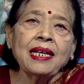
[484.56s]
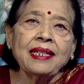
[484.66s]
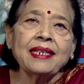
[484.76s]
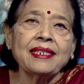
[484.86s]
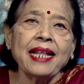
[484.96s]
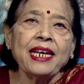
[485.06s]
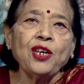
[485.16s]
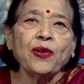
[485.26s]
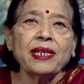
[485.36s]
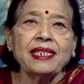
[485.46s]
In this
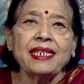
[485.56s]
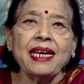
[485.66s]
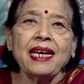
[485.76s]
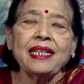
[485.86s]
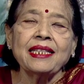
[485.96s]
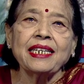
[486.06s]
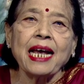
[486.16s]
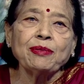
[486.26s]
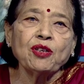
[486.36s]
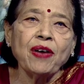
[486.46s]
slide, you can see the
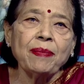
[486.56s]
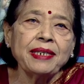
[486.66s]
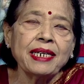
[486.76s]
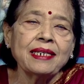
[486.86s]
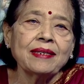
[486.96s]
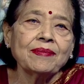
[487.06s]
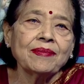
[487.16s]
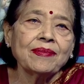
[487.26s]
types of habitat.